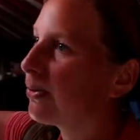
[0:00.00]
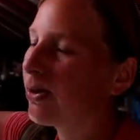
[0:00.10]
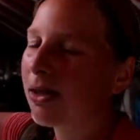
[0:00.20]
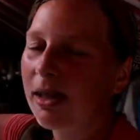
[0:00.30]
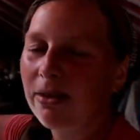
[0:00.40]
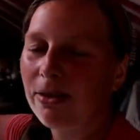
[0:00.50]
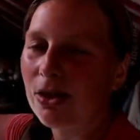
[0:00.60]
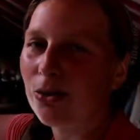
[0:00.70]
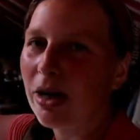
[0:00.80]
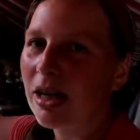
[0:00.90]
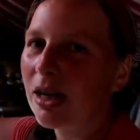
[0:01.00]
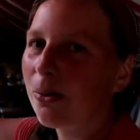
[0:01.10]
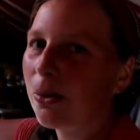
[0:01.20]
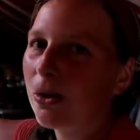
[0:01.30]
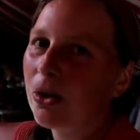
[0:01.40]
closes it. If it's
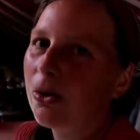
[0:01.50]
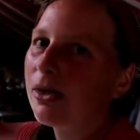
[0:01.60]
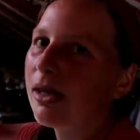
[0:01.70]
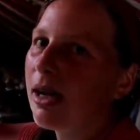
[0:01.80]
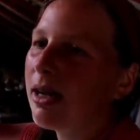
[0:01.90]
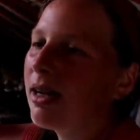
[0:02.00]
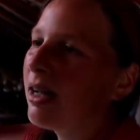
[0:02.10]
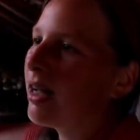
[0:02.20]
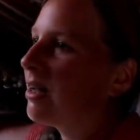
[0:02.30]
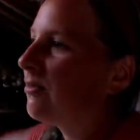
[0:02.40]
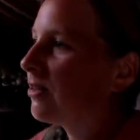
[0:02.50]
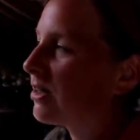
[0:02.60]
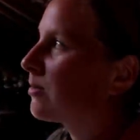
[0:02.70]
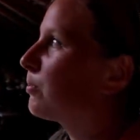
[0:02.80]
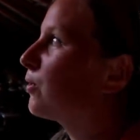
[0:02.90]
raining, we'll close it. If
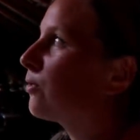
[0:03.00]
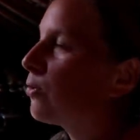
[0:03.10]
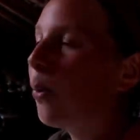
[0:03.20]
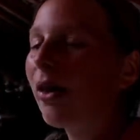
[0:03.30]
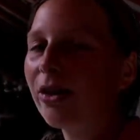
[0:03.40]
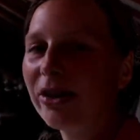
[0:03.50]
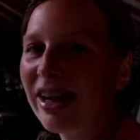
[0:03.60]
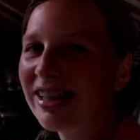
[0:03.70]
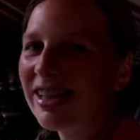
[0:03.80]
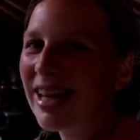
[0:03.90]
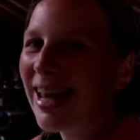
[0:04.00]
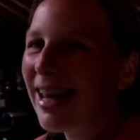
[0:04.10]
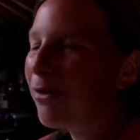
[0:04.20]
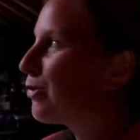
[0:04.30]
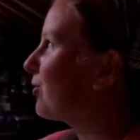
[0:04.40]
it's beautiful weather like
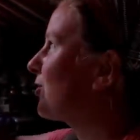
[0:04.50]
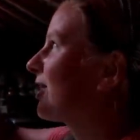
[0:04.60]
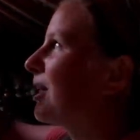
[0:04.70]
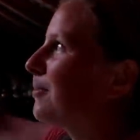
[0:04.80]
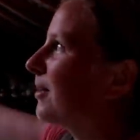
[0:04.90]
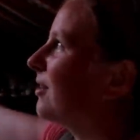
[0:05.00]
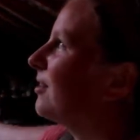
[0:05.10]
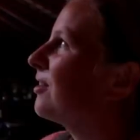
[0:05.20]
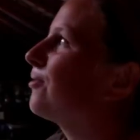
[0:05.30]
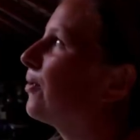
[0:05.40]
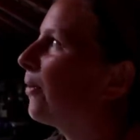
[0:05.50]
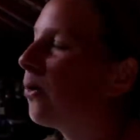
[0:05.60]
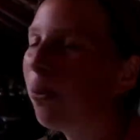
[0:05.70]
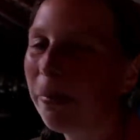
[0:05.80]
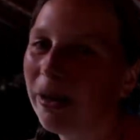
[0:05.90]
today, we'll just keep it full
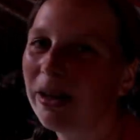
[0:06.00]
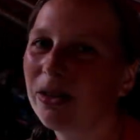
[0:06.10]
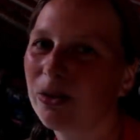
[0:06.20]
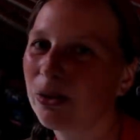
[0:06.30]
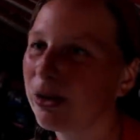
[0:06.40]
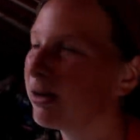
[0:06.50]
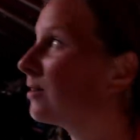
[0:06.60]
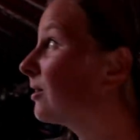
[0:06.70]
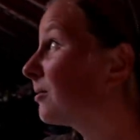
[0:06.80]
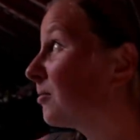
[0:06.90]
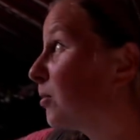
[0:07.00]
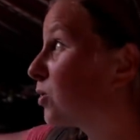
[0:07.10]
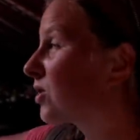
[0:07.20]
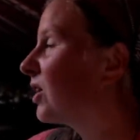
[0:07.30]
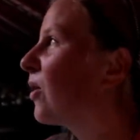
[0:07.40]
open or
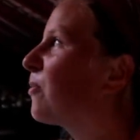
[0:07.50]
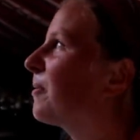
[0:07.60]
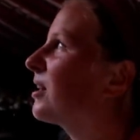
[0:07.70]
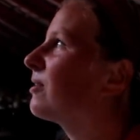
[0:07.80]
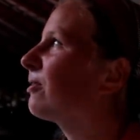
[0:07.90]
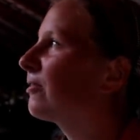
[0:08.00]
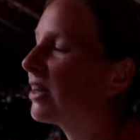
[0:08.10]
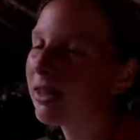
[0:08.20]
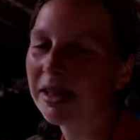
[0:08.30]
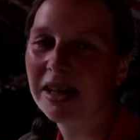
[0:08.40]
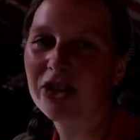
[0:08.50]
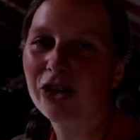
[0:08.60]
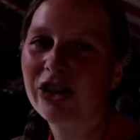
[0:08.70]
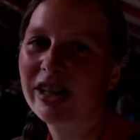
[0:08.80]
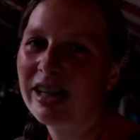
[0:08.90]
mostly open for
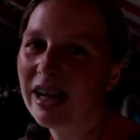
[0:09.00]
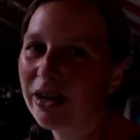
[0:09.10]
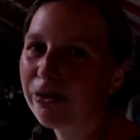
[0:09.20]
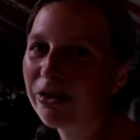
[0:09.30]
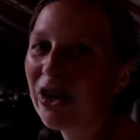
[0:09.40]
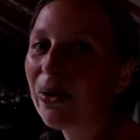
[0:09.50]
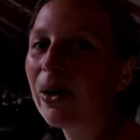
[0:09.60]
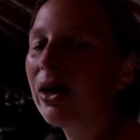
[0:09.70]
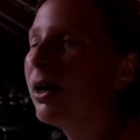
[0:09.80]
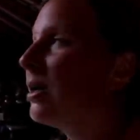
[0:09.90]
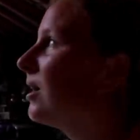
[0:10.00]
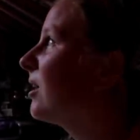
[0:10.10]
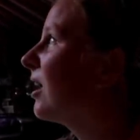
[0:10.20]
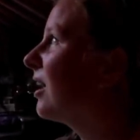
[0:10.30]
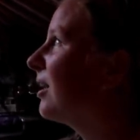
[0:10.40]
ventilation and airflow.
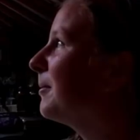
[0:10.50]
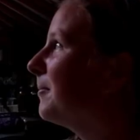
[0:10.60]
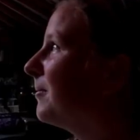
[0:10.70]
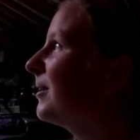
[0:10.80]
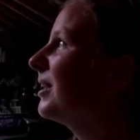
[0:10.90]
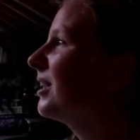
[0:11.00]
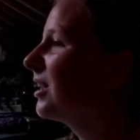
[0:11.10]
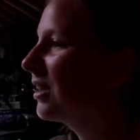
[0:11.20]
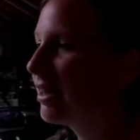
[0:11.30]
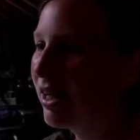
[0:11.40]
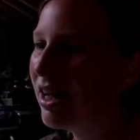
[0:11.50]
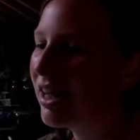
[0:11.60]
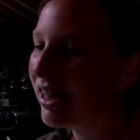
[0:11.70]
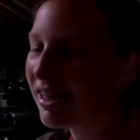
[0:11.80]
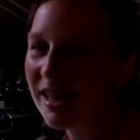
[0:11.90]
Yeah, it creates a nice breeze
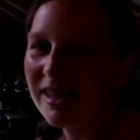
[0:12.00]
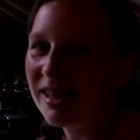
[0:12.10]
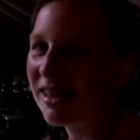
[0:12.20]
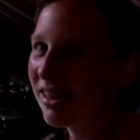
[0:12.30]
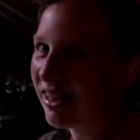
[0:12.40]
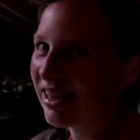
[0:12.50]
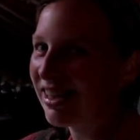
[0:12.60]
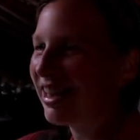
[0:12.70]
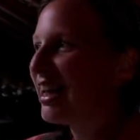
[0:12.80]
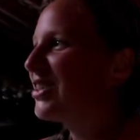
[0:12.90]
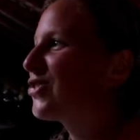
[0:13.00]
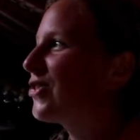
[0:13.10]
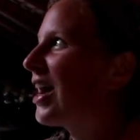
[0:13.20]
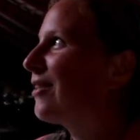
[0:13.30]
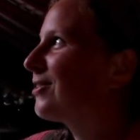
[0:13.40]
when you've got the front door open. It does, it gets a nice
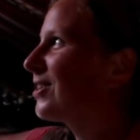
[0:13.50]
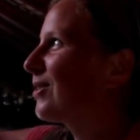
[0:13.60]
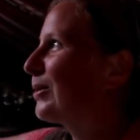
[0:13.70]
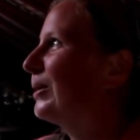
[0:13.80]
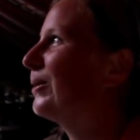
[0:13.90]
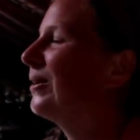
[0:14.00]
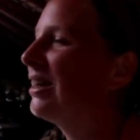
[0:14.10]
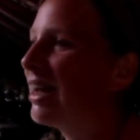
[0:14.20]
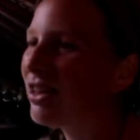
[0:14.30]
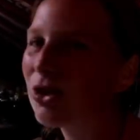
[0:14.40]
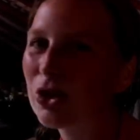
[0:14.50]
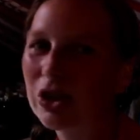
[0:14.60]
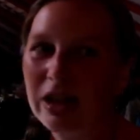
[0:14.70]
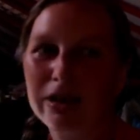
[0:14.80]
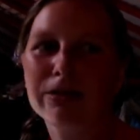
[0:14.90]
draft through. And mm-hmm.
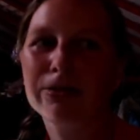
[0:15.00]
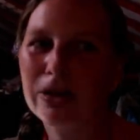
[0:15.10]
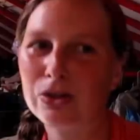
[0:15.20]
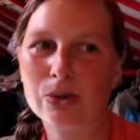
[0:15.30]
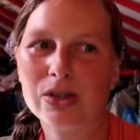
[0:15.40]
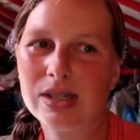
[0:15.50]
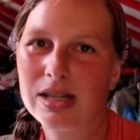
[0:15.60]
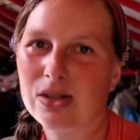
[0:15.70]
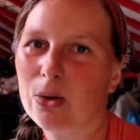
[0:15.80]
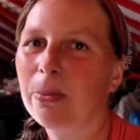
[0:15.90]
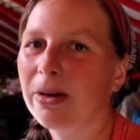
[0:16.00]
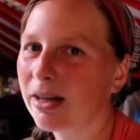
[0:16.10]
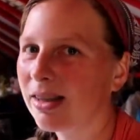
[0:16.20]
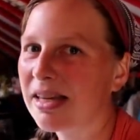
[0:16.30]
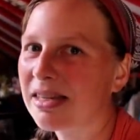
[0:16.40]
usually our front door stays
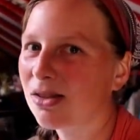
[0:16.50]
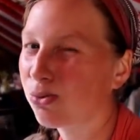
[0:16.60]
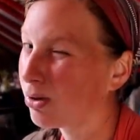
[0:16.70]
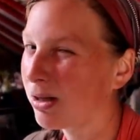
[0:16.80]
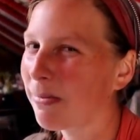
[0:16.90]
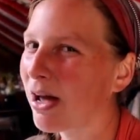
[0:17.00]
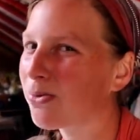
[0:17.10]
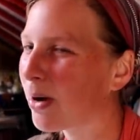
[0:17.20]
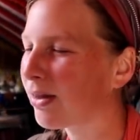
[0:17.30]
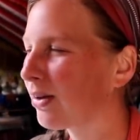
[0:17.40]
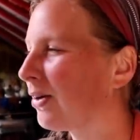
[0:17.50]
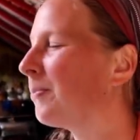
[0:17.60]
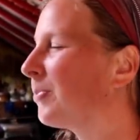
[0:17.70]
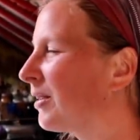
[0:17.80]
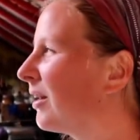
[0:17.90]
open unless it's really bad weather.
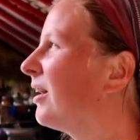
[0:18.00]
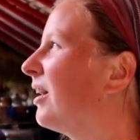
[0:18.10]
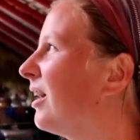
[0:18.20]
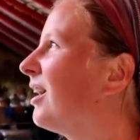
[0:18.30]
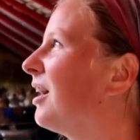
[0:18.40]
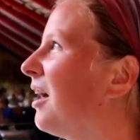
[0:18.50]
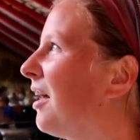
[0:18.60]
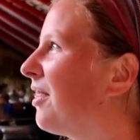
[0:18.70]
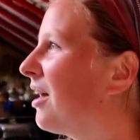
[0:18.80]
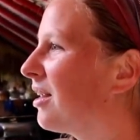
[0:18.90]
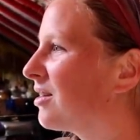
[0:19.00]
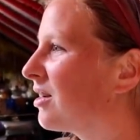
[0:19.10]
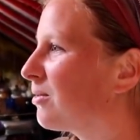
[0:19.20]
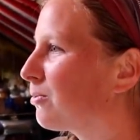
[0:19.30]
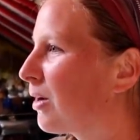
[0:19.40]
Mm-hmm. And
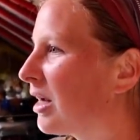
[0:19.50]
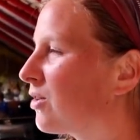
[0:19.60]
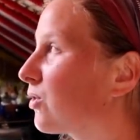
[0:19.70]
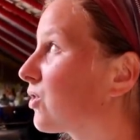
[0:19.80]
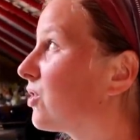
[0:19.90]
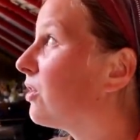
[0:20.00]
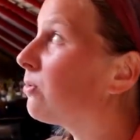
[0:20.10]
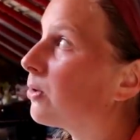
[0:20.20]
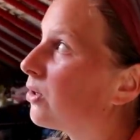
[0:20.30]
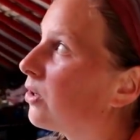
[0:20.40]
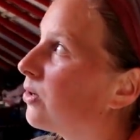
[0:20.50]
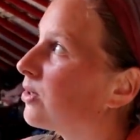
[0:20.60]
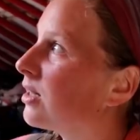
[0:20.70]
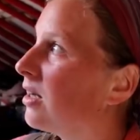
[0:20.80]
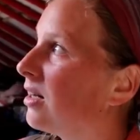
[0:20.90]
then rain or snow, we'll
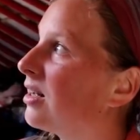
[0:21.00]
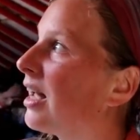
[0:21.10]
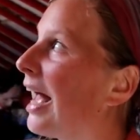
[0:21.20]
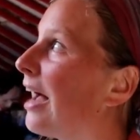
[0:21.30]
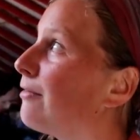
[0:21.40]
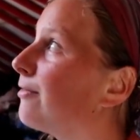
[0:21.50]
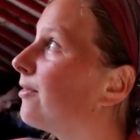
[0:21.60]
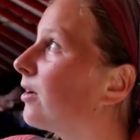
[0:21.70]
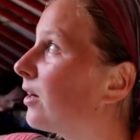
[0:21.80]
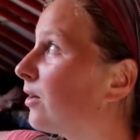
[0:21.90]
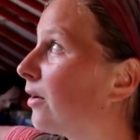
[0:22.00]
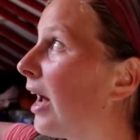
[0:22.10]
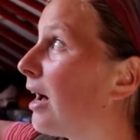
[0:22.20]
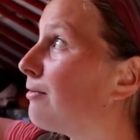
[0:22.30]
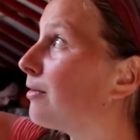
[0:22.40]
close it either
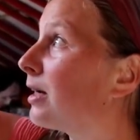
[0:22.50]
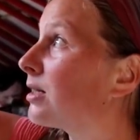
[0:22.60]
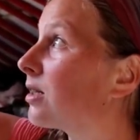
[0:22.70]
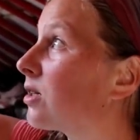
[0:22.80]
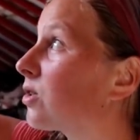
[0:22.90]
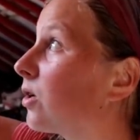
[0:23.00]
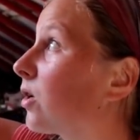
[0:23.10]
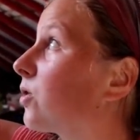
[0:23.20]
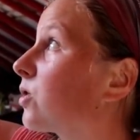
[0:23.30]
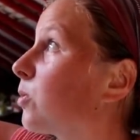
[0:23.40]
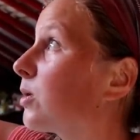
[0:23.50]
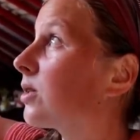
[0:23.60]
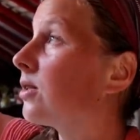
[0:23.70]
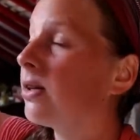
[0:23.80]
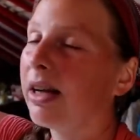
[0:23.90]
halfway to the circle, so we'll
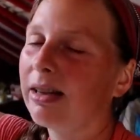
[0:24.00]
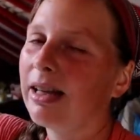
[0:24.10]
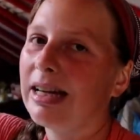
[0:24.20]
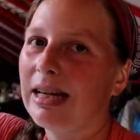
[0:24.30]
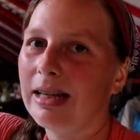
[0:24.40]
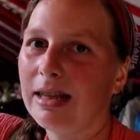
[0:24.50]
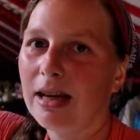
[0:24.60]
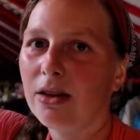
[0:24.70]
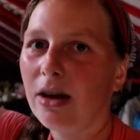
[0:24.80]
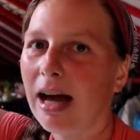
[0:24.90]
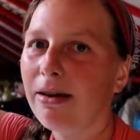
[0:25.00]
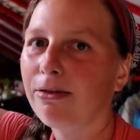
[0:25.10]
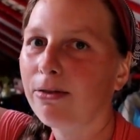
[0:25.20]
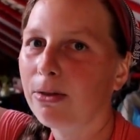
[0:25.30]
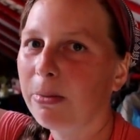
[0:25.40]
still get light in the other
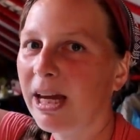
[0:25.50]
half of the